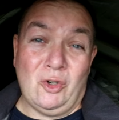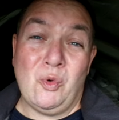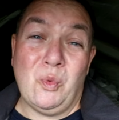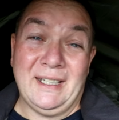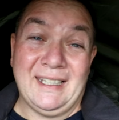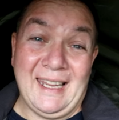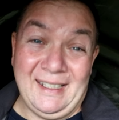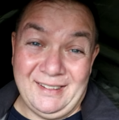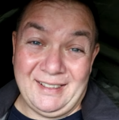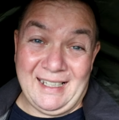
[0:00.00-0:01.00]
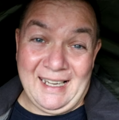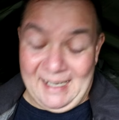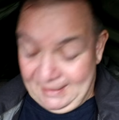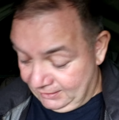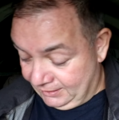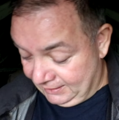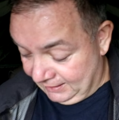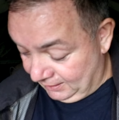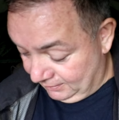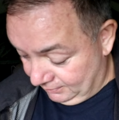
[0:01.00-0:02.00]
all weekend and see